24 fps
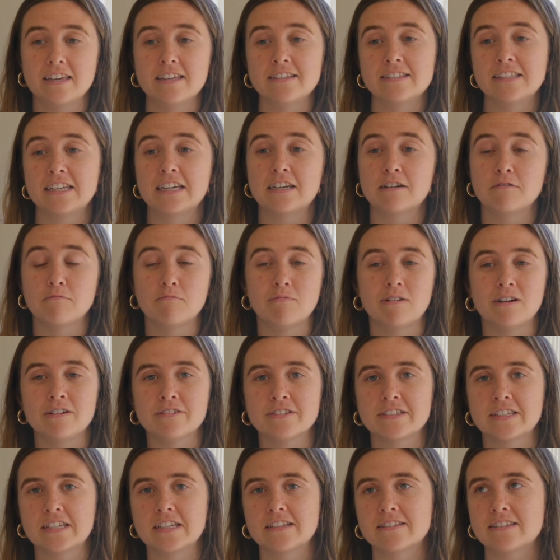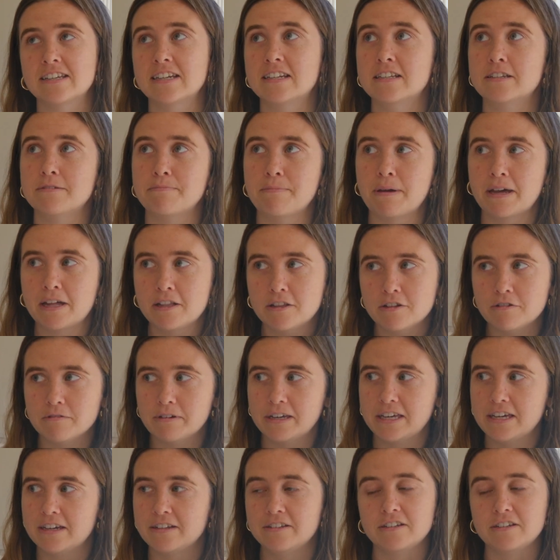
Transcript: easy, well seasoned, pillowy,